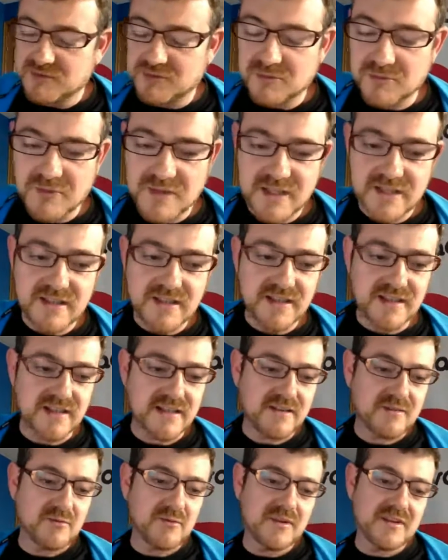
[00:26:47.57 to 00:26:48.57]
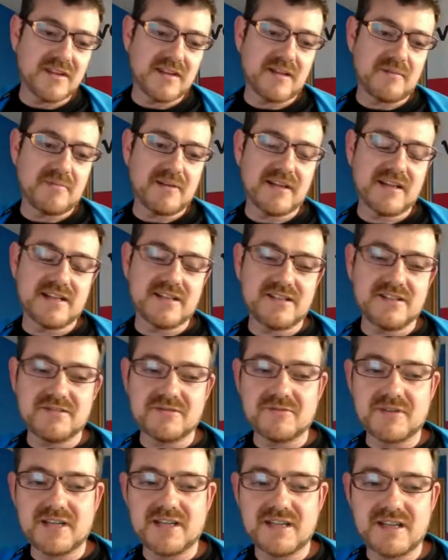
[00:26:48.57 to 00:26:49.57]
write a GWT application
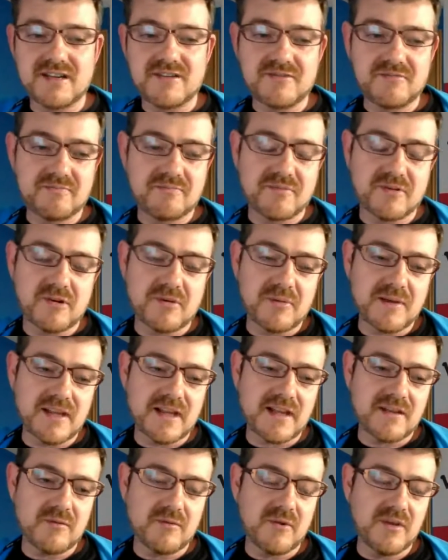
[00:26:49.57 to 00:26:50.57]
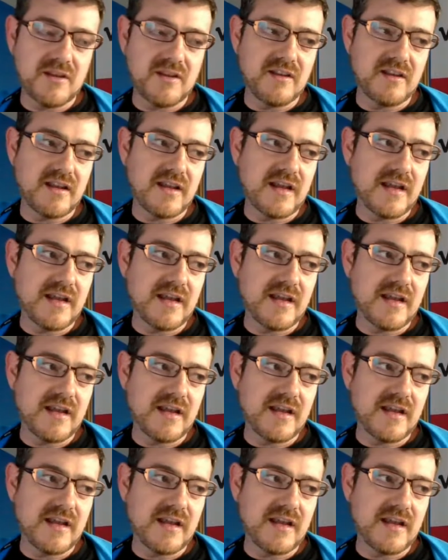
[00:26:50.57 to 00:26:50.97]
right now, probably I will